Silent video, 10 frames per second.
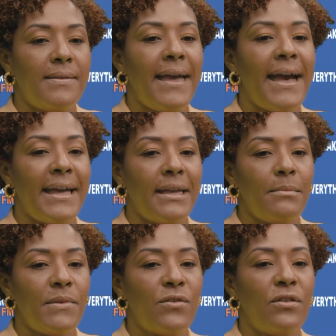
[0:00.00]

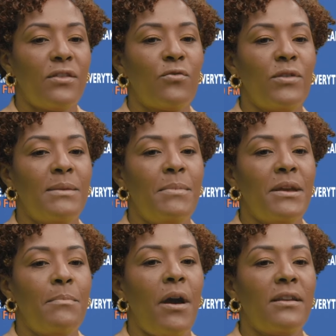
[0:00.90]
times to not only be
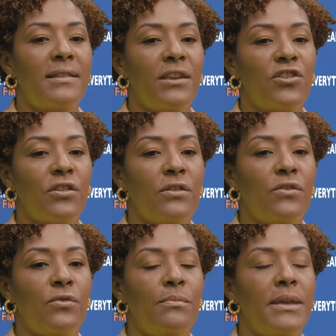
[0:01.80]
a politician,
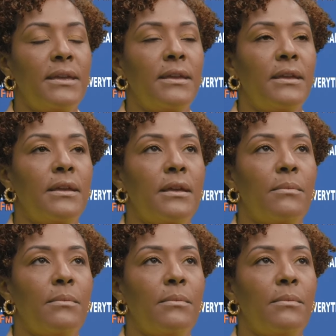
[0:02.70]
to be,